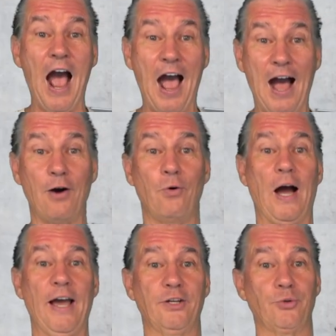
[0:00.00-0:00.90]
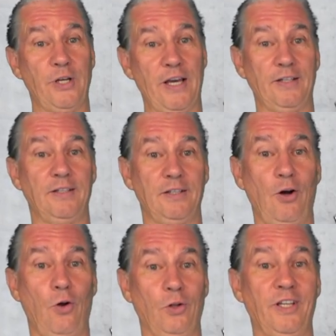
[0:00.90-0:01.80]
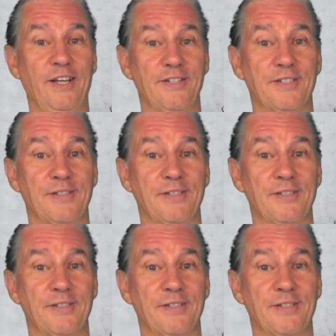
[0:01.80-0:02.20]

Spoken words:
how I created all this.